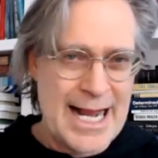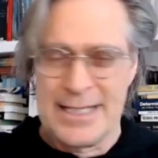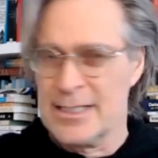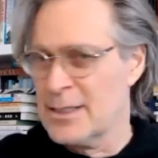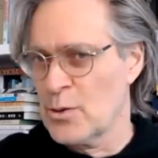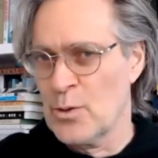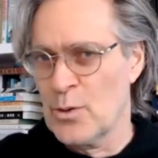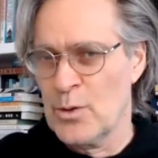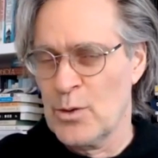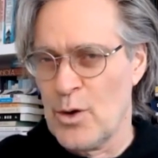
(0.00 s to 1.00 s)
And
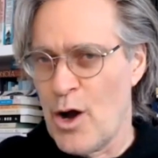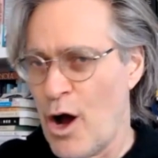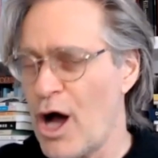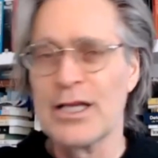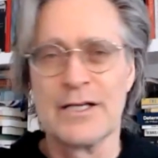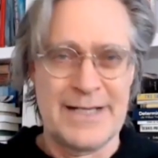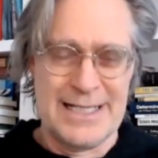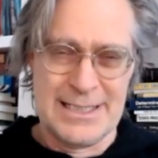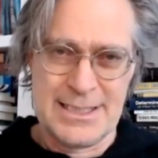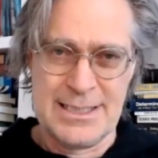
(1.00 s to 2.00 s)
all of
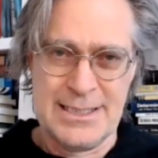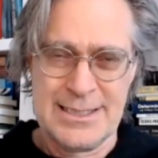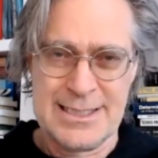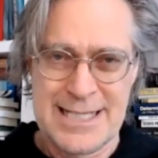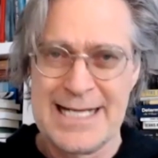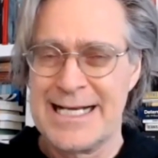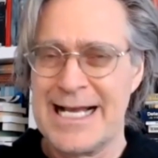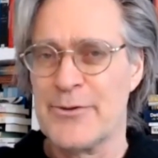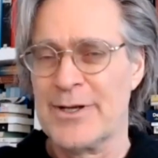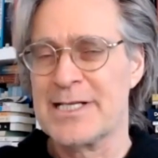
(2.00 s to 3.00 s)
us stand
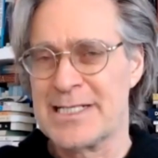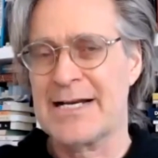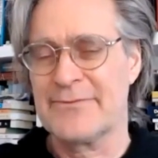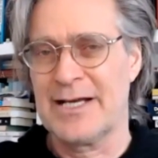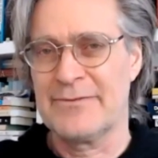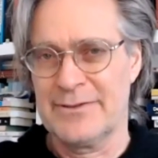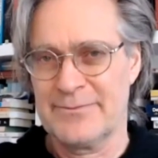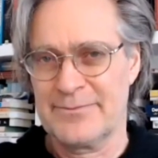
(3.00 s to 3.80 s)
together on the side of love.